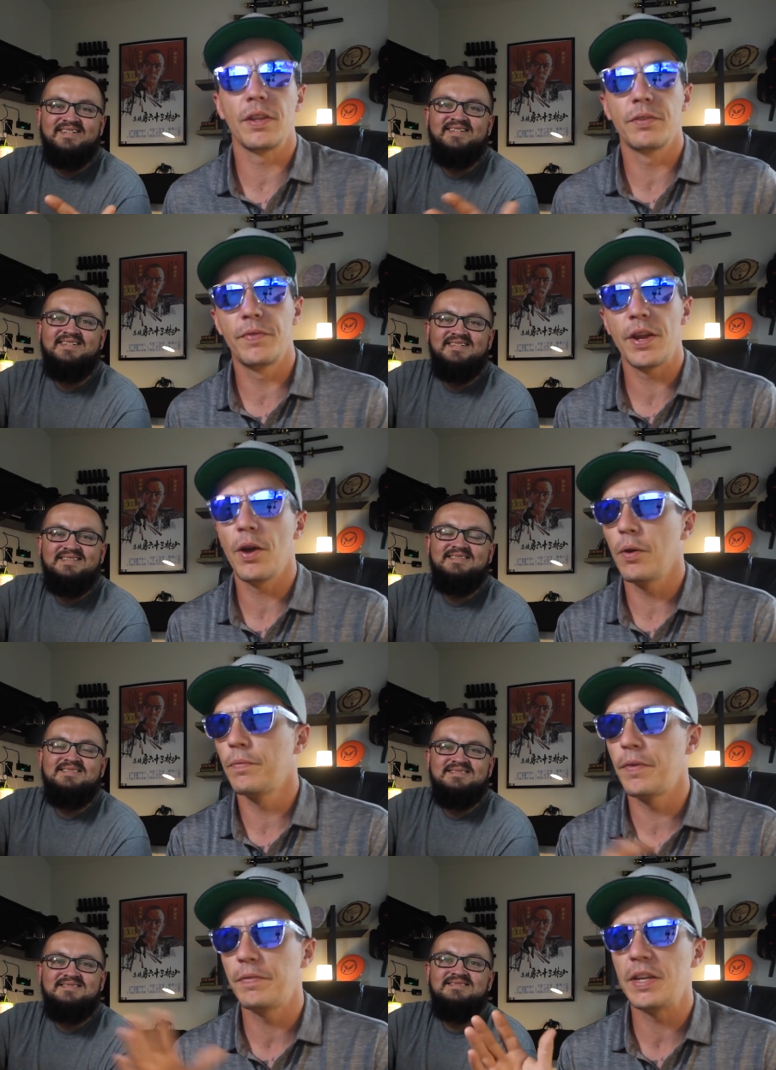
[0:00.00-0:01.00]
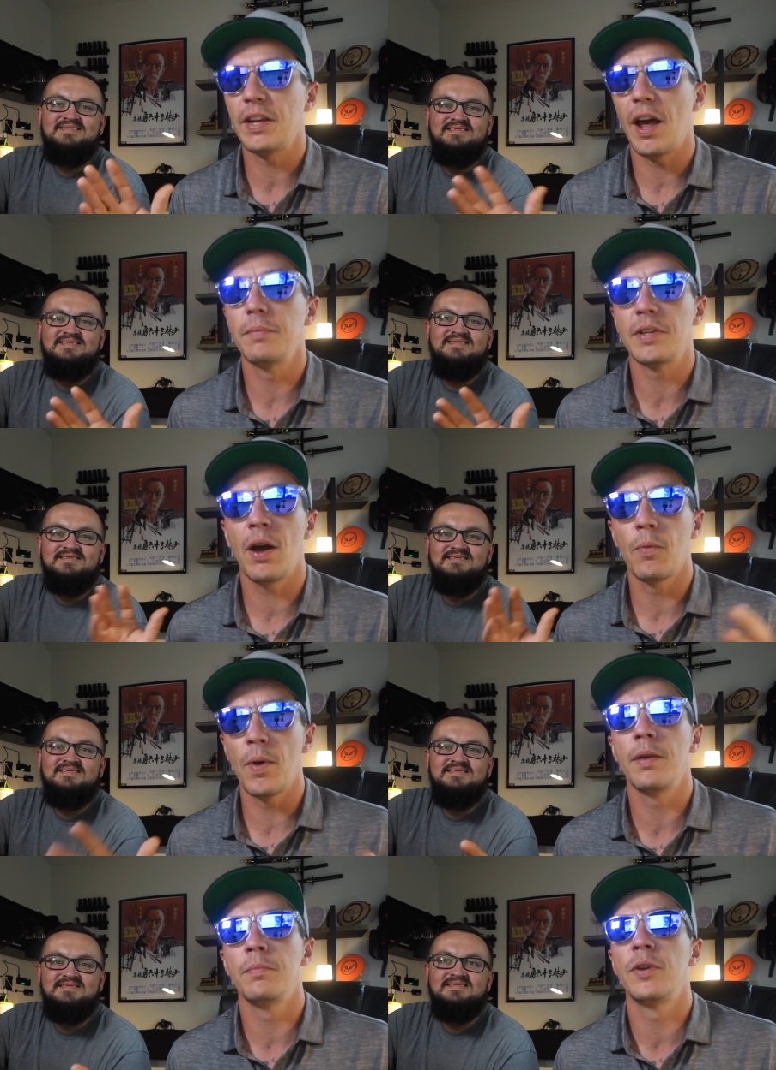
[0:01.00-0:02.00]
Speaker 1: in this video 50 times how
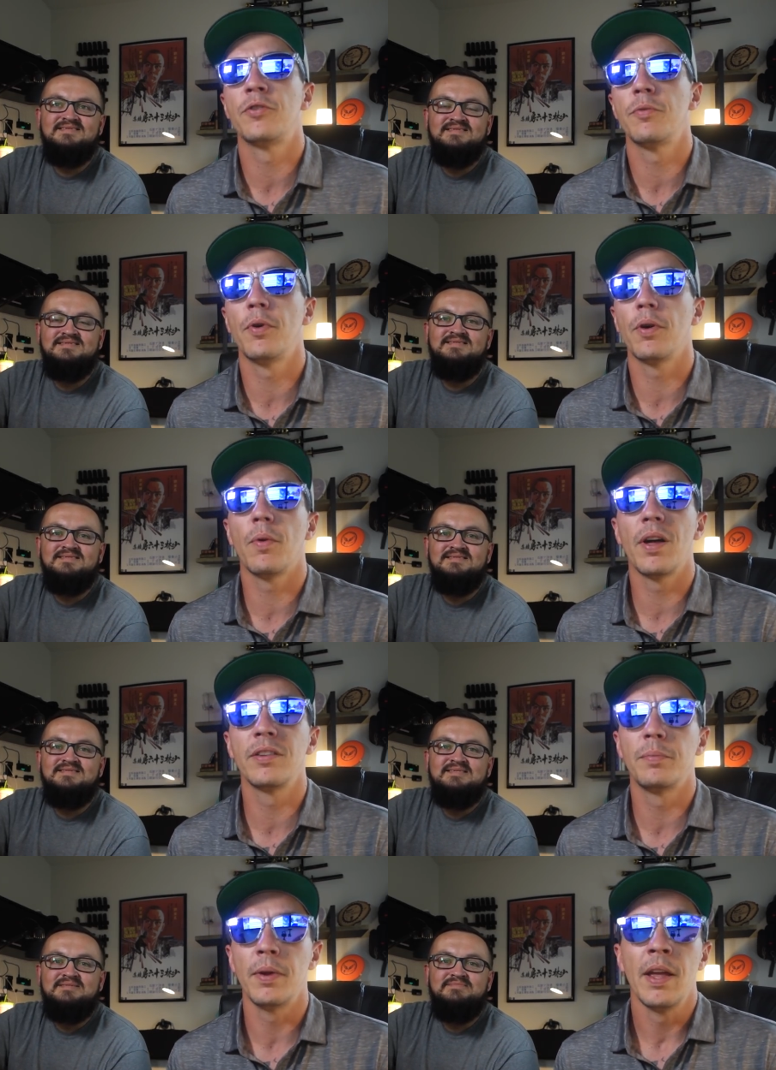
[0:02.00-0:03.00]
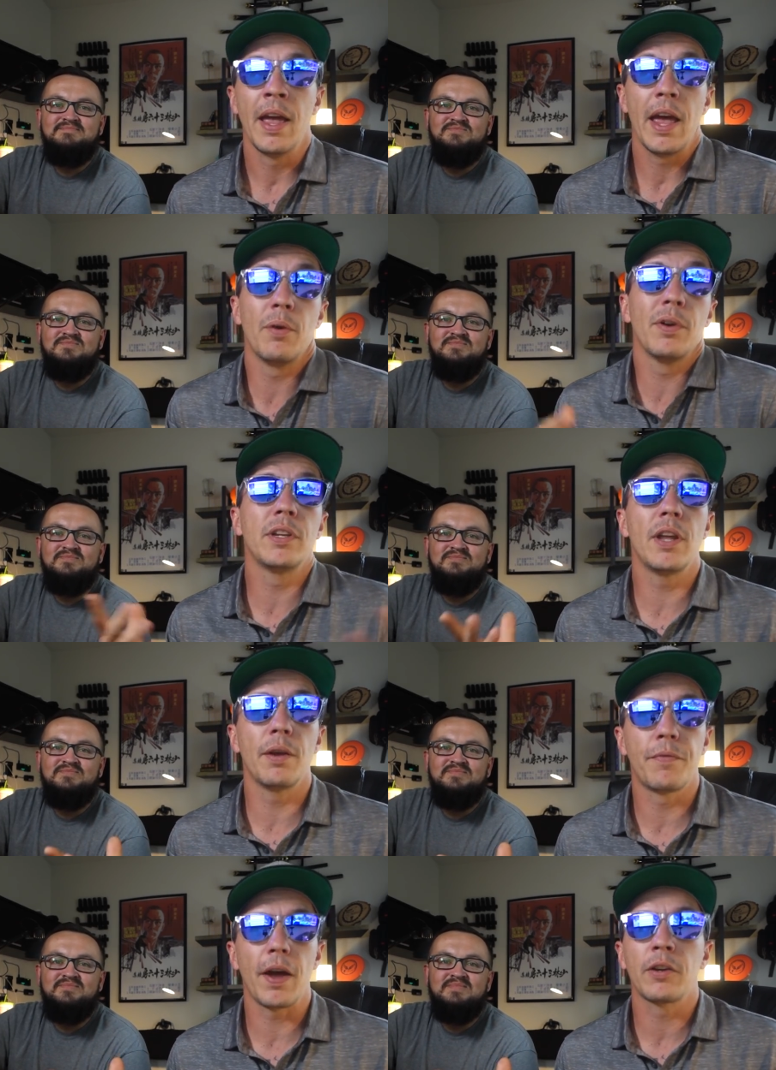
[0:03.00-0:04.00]
wet and miserable it was. And it really
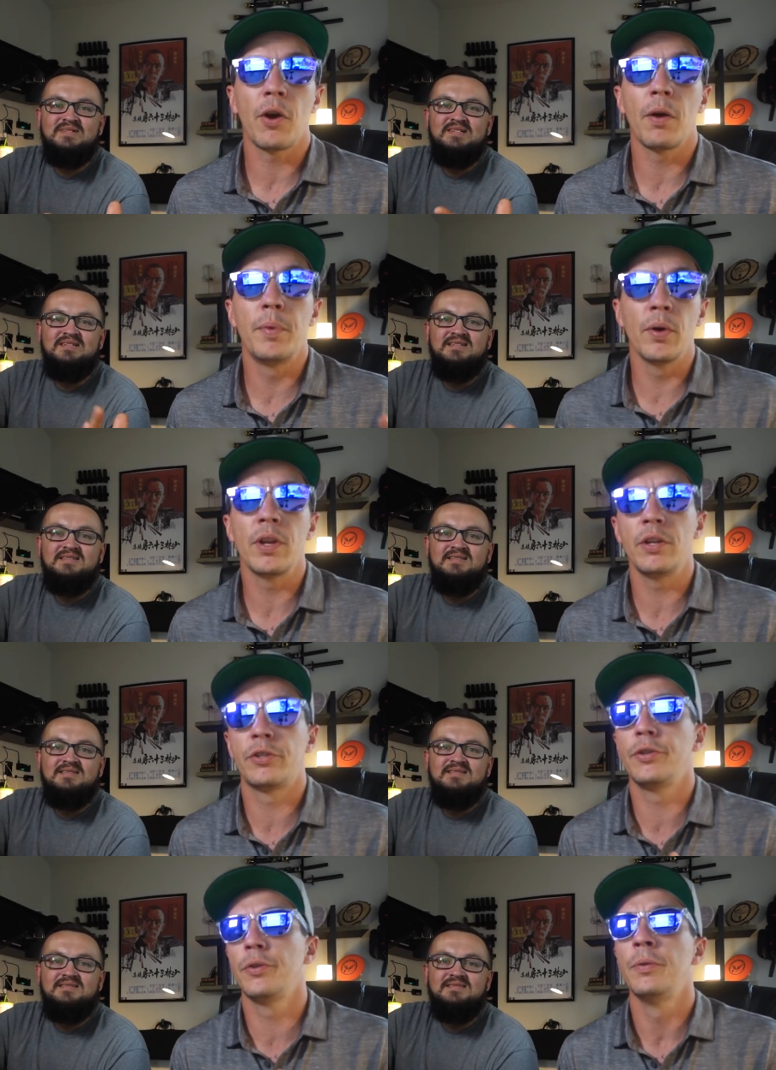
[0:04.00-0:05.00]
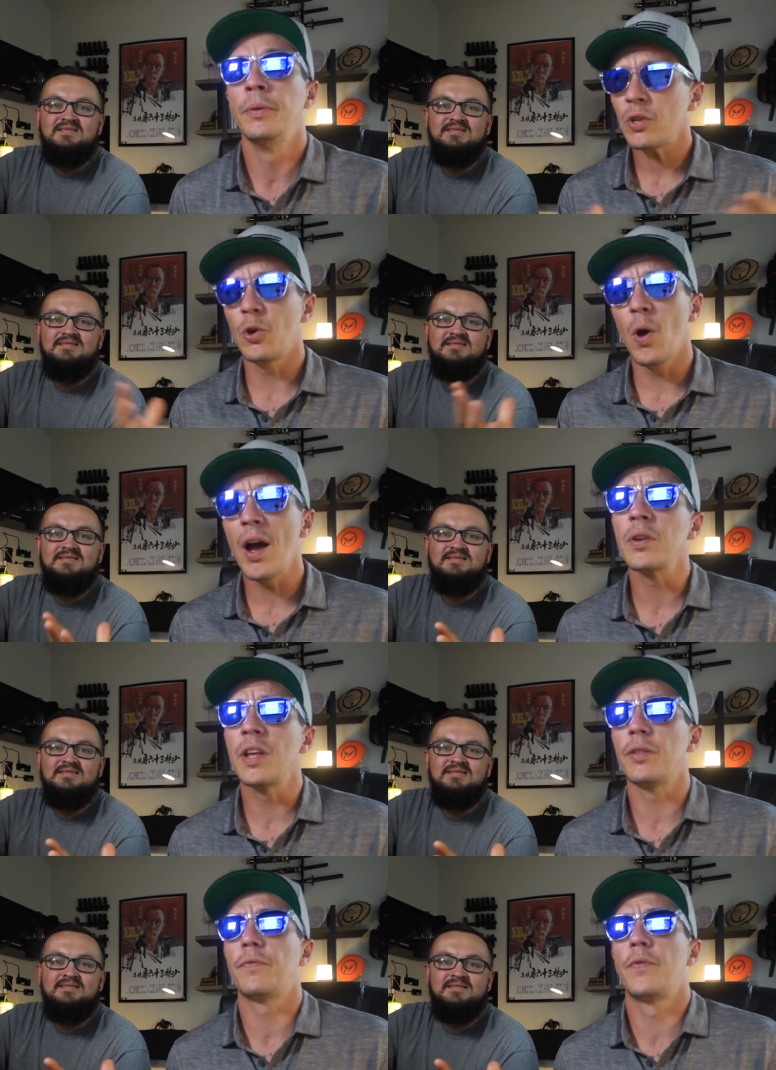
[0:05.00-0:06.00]
did affect our ability to go out and
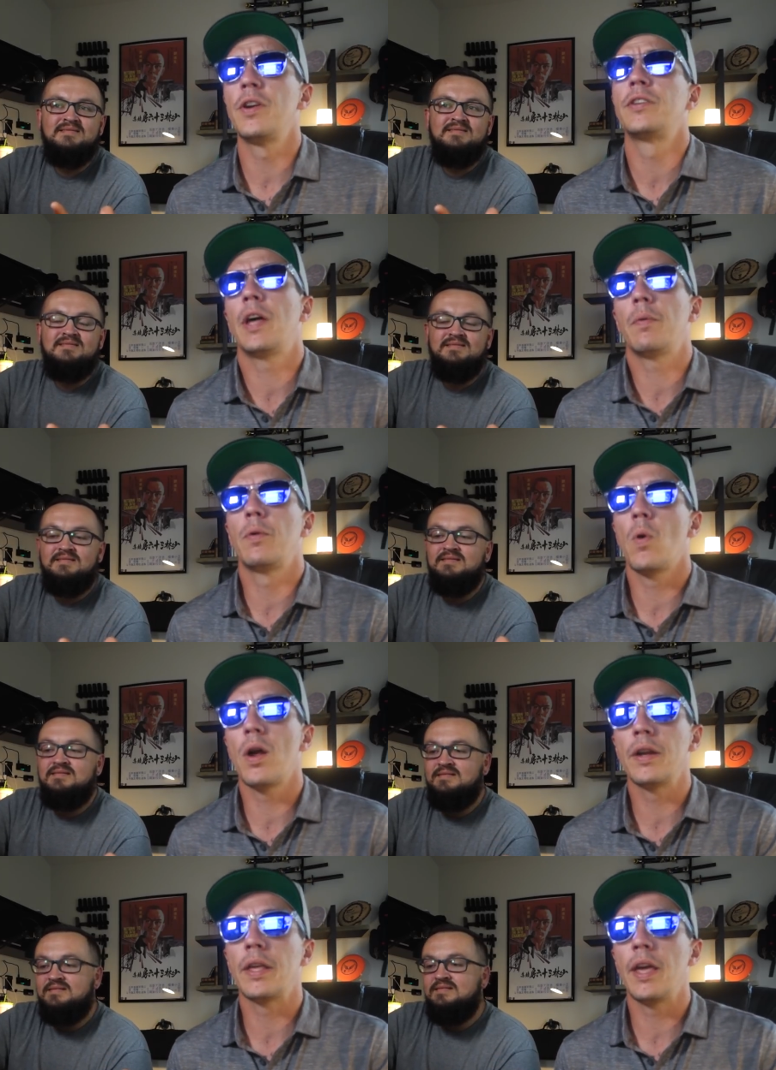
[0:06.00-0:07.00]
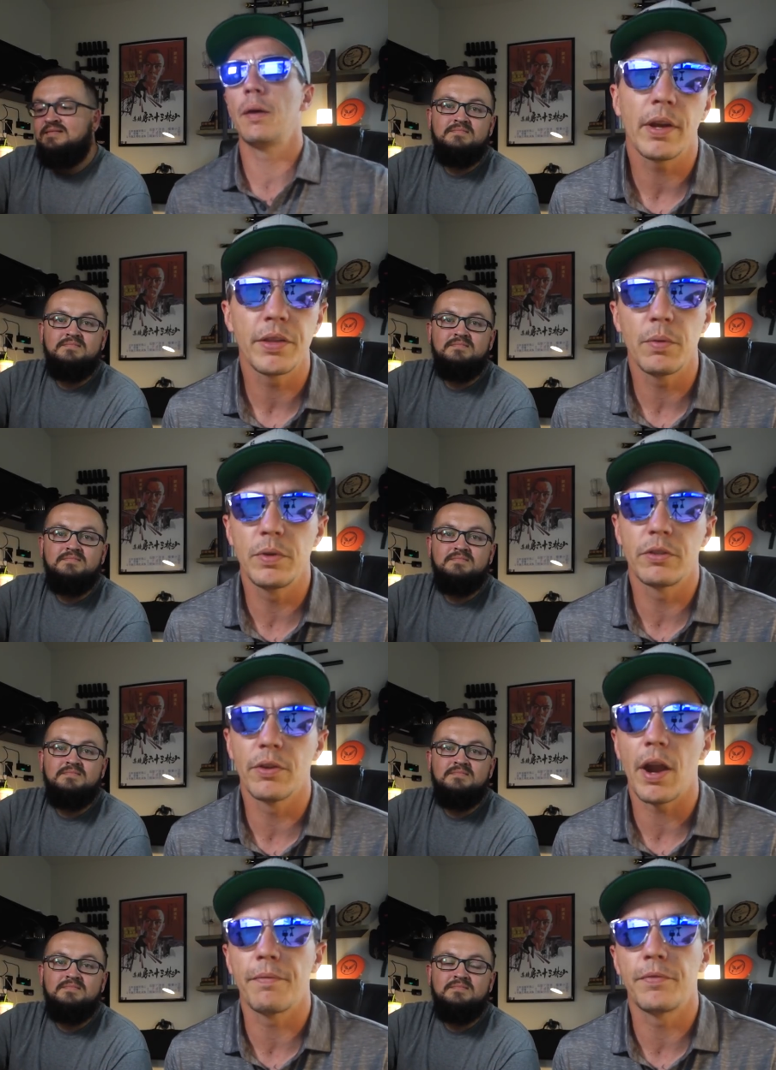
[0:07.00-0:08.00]
get the footage that we wanted to get. I think we
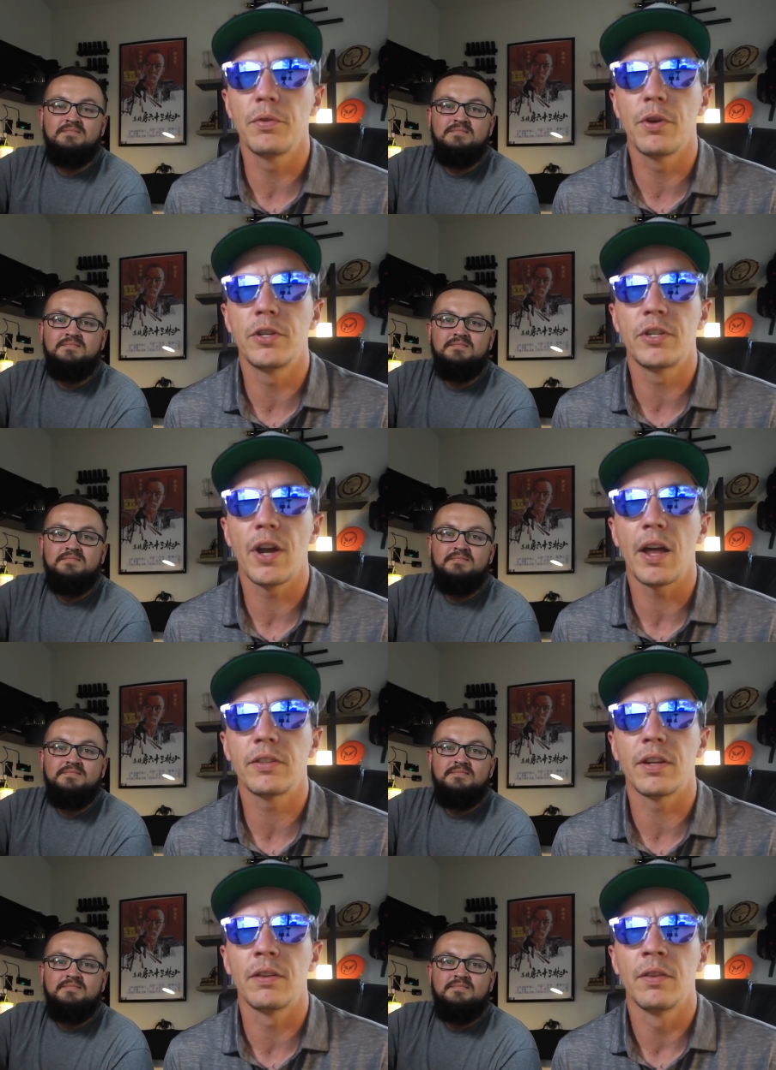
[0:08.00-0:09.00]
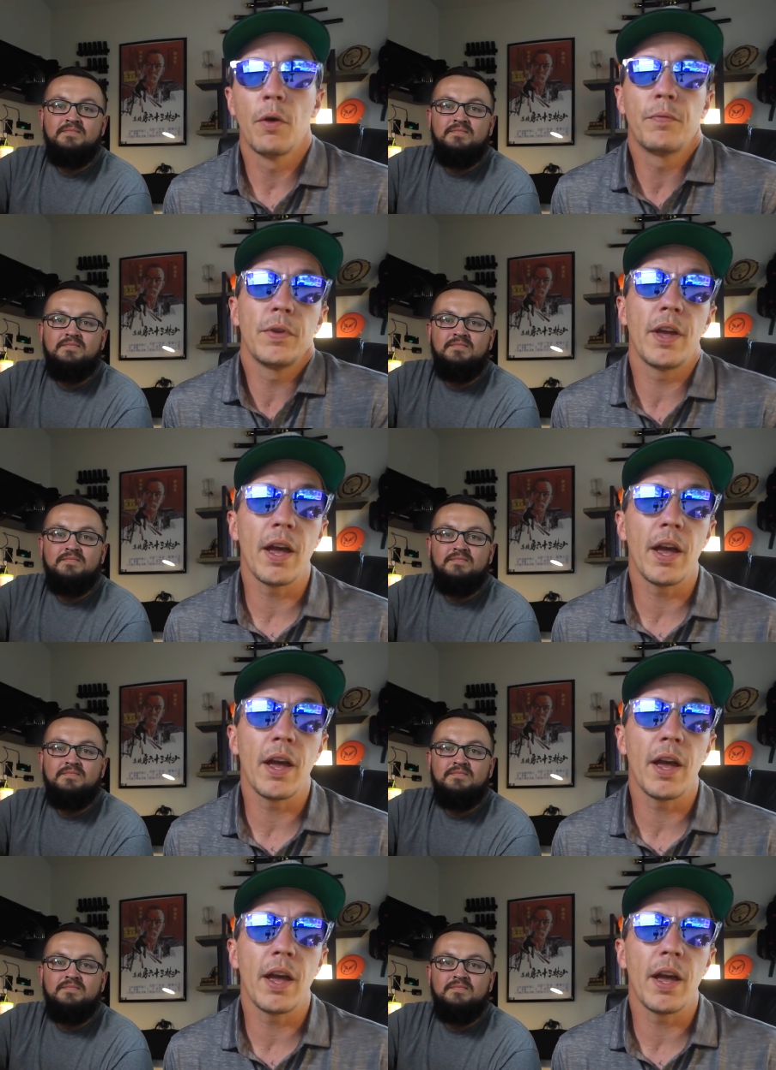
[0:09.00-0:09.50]
still got a few good shots. And hopefully you